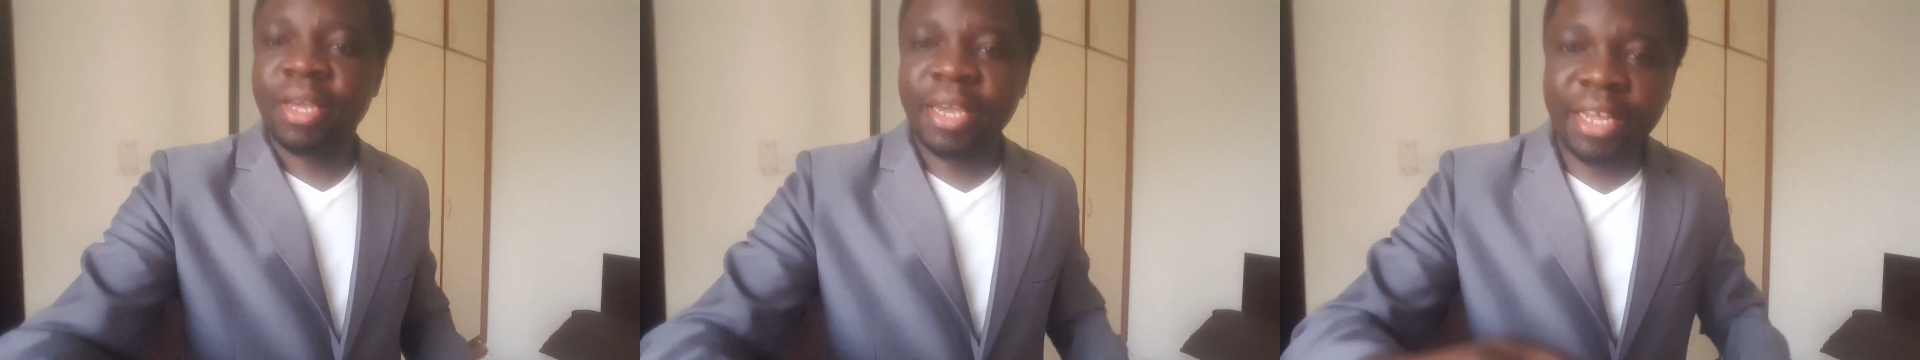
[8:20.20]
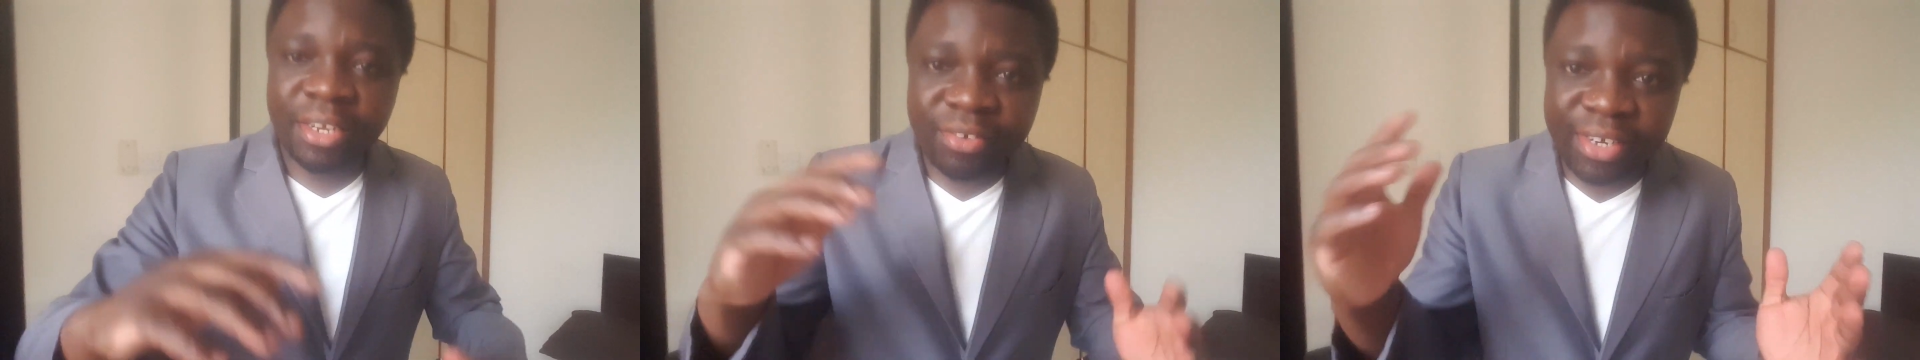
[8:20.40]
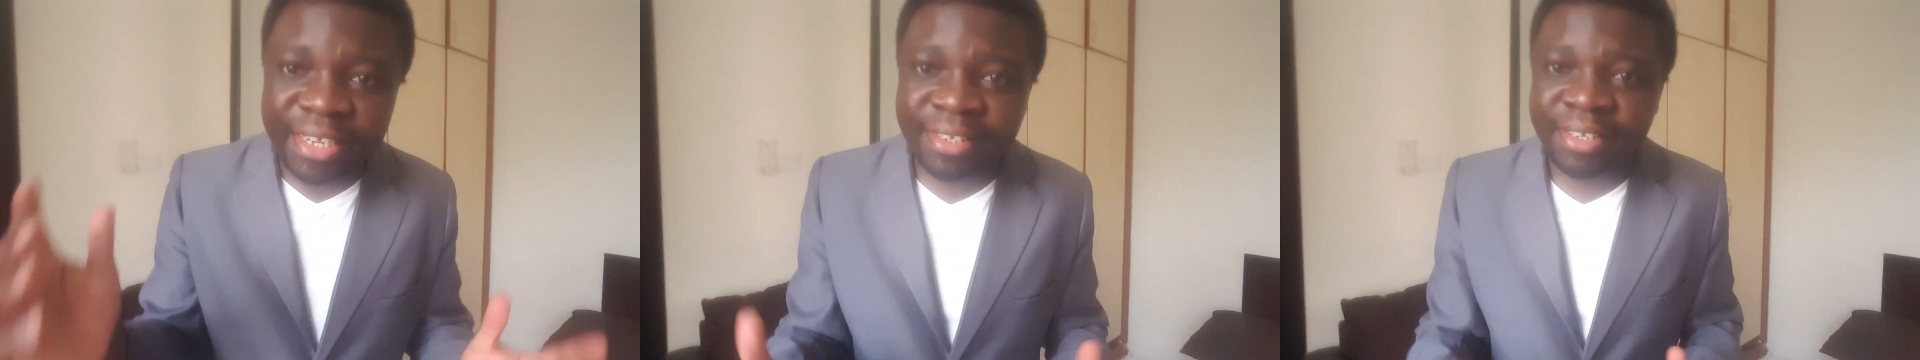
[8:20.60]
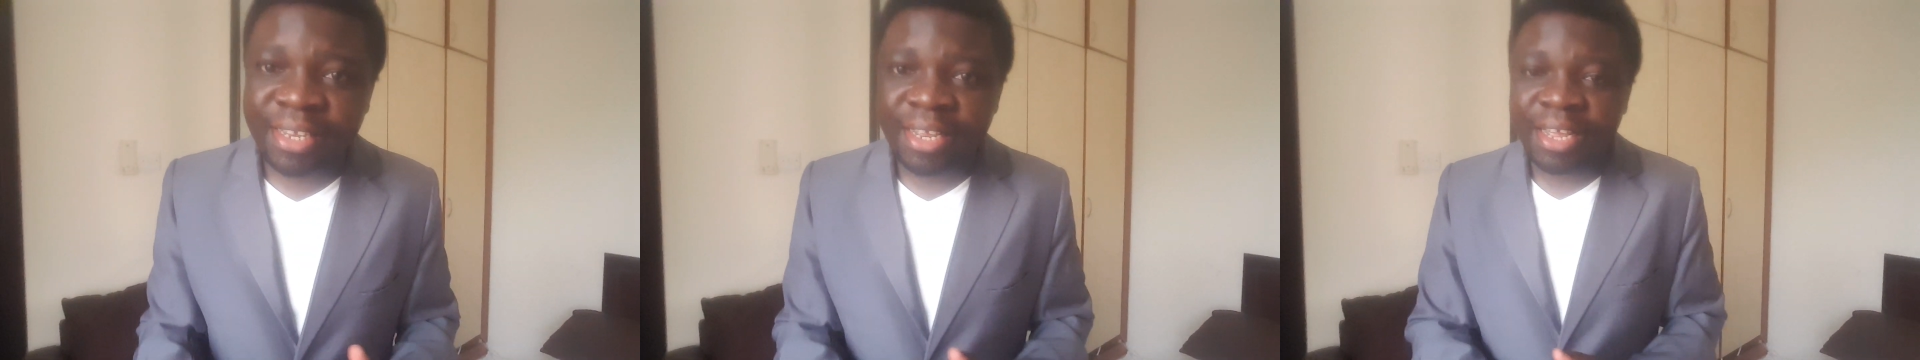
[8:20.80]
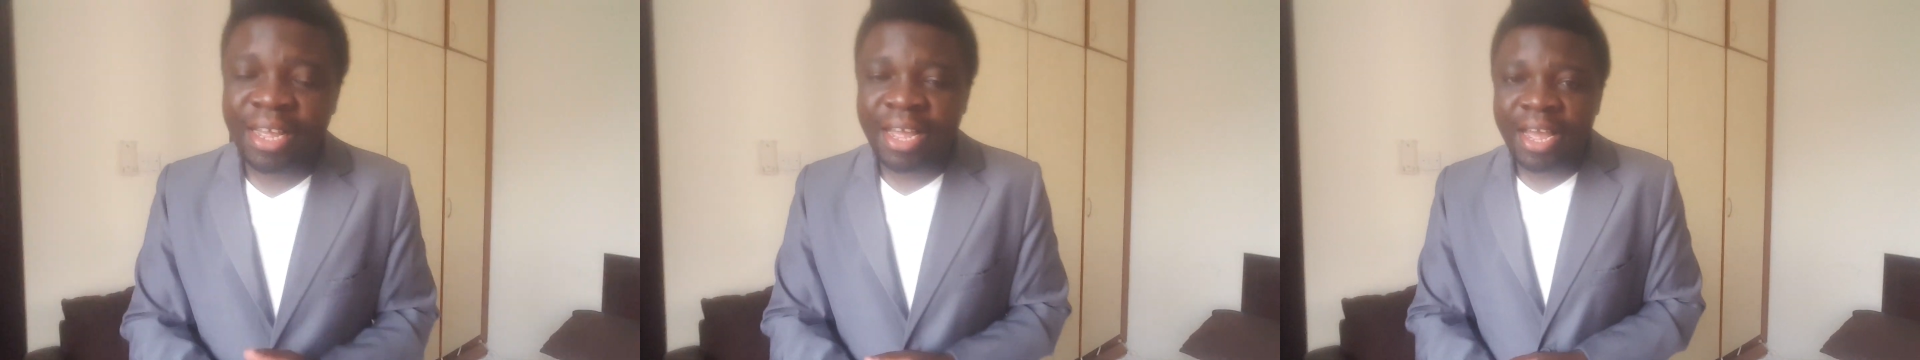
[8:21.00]
interest
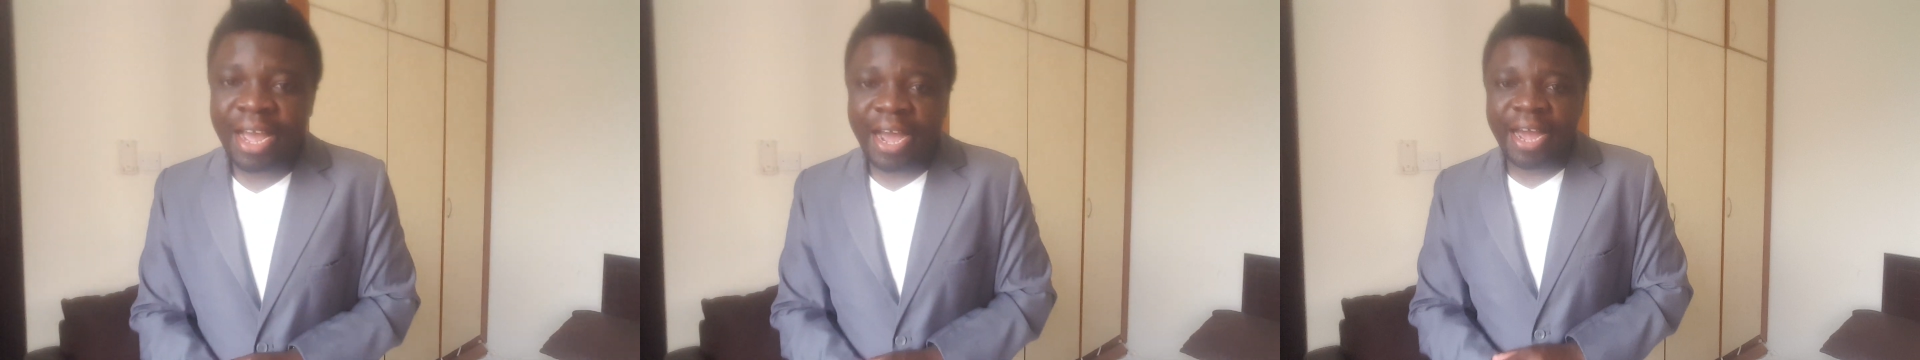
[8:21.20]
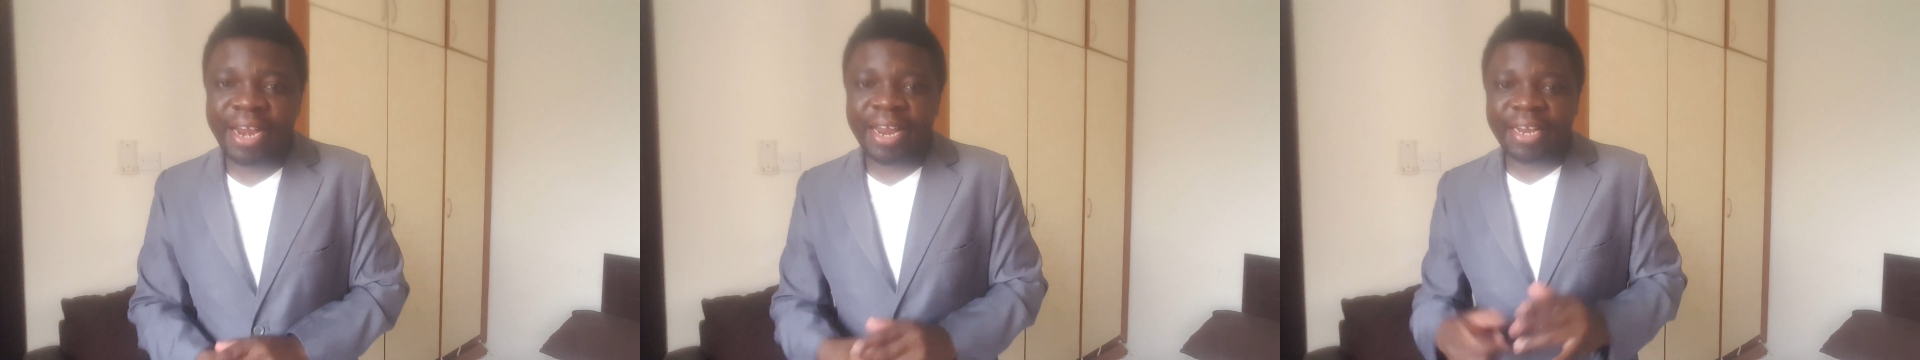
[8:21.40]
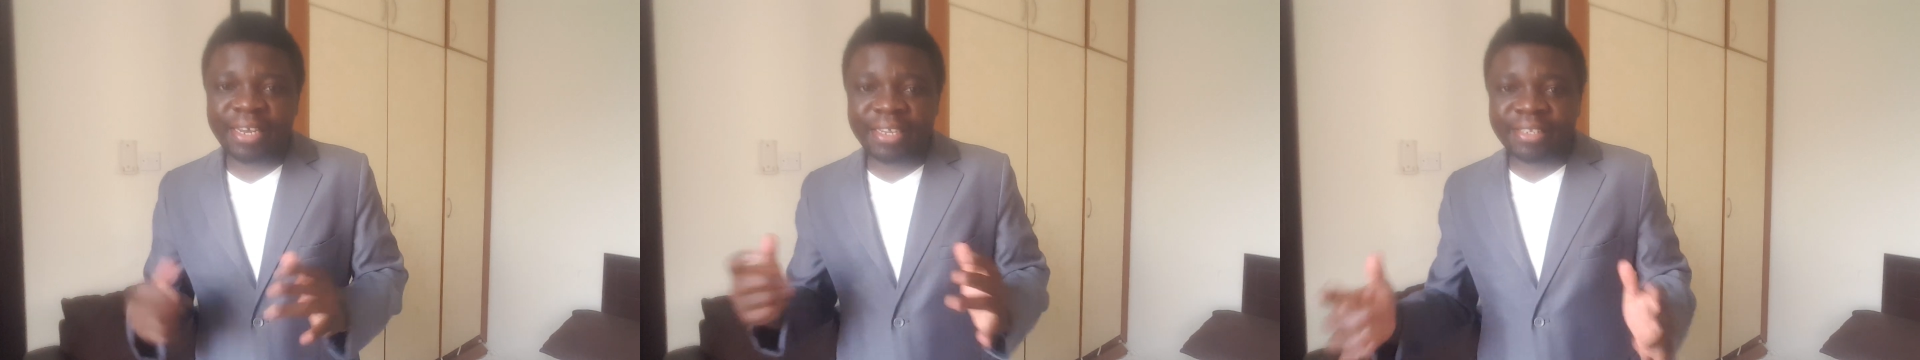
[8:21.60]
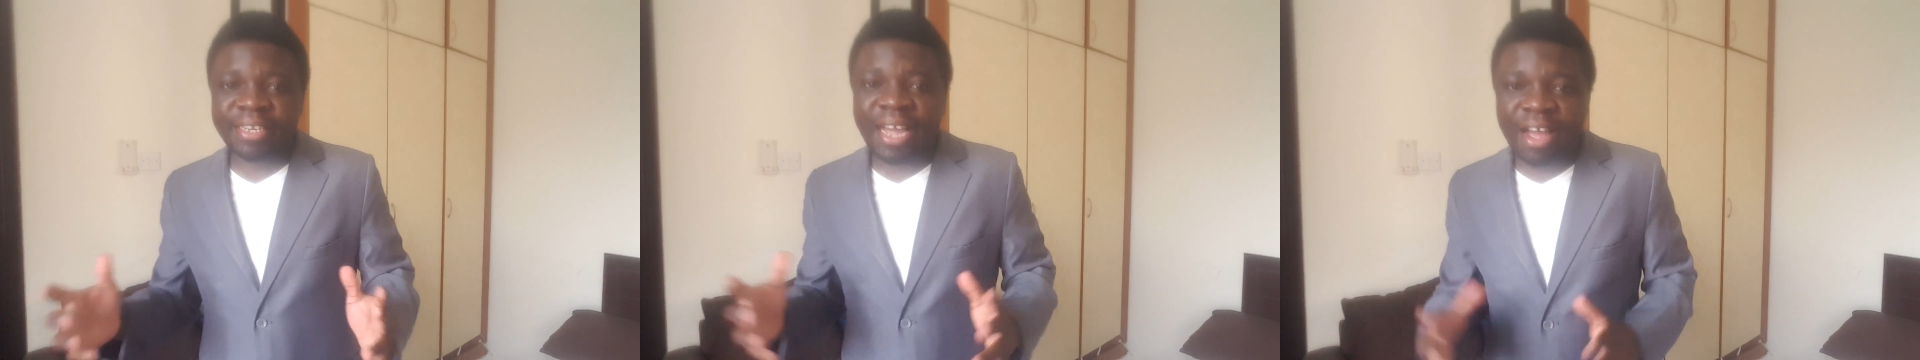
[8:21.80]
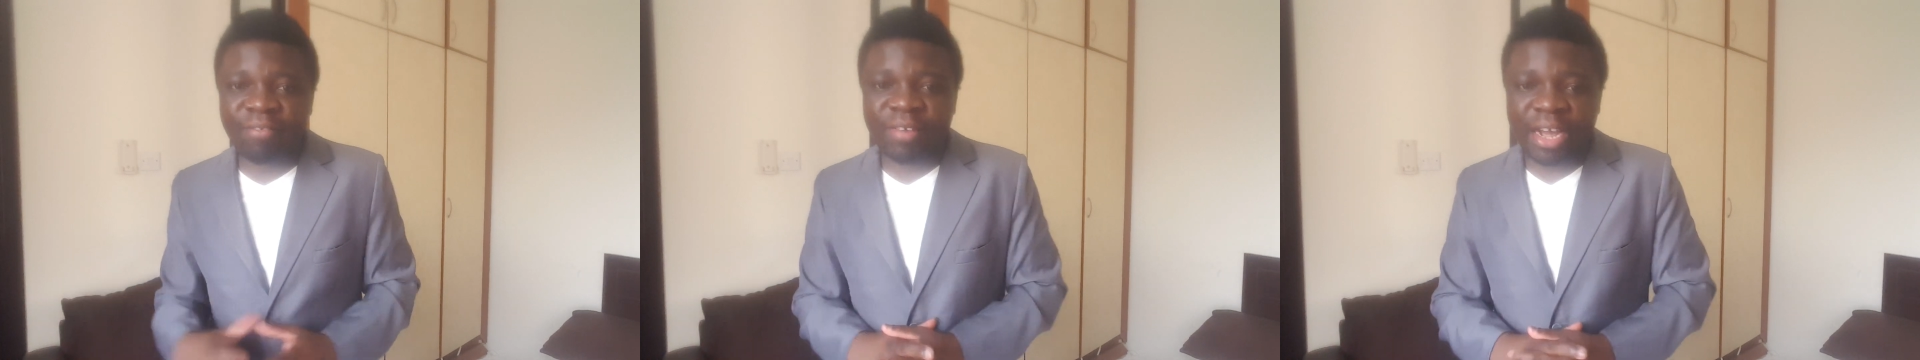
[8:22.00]
and at least
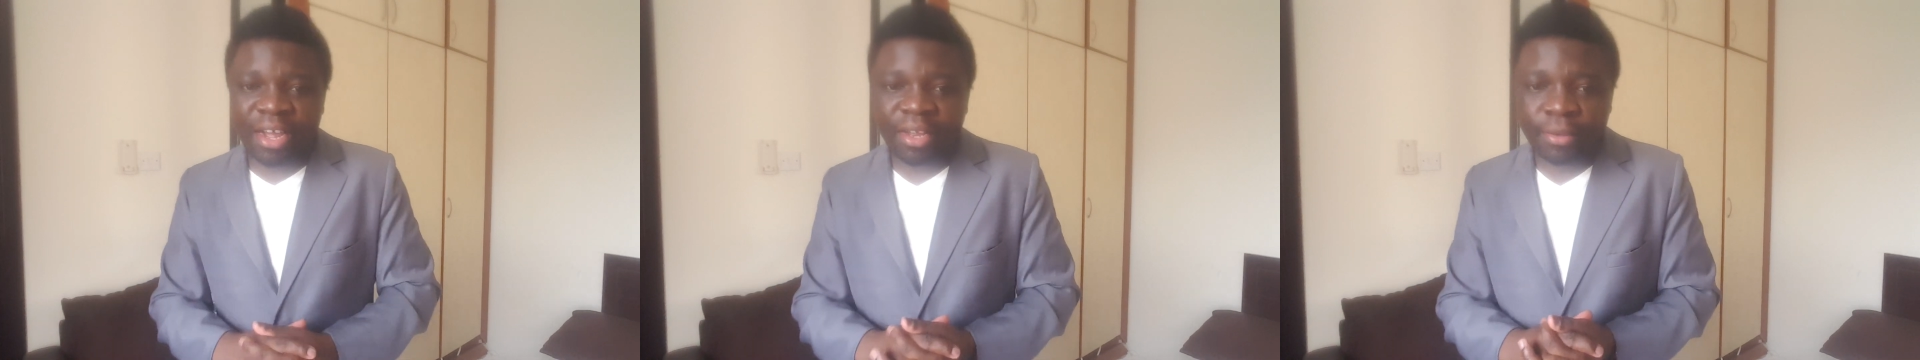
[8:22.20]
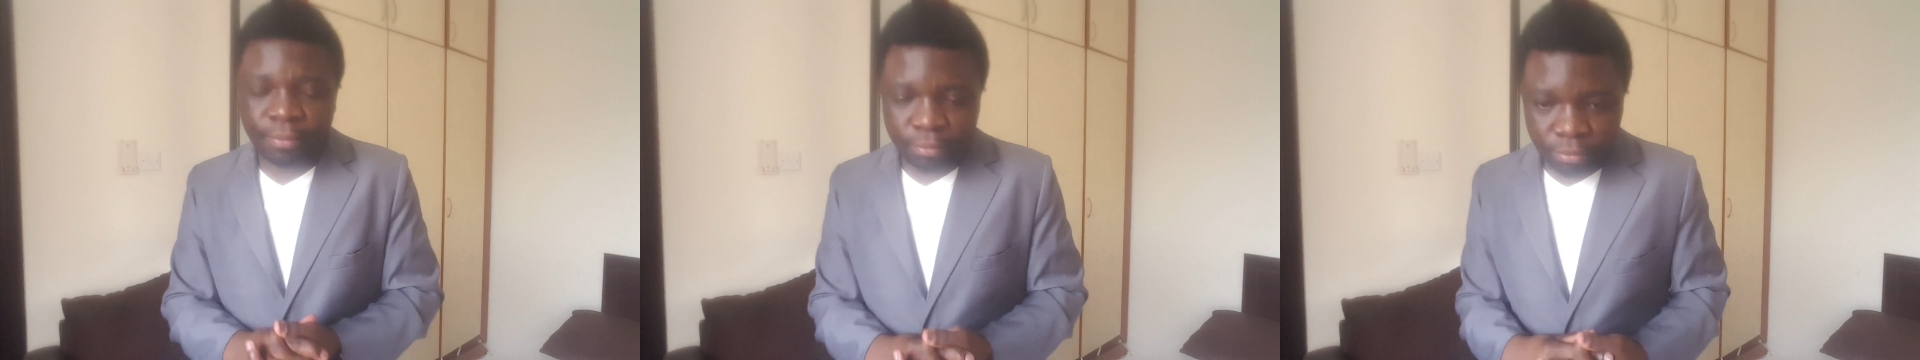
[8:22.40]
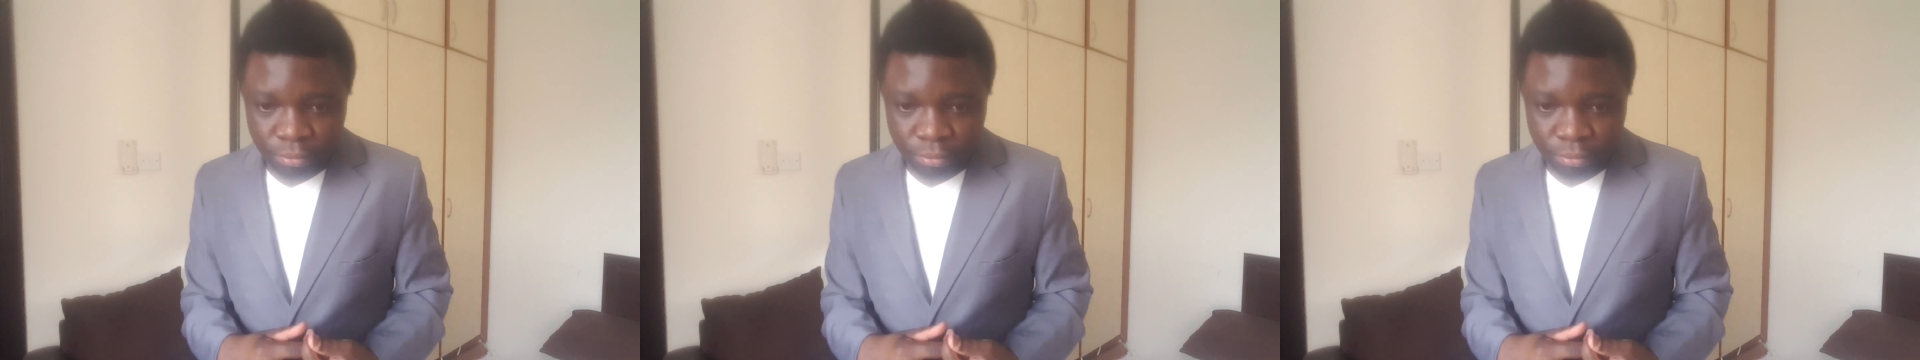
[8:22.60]
have a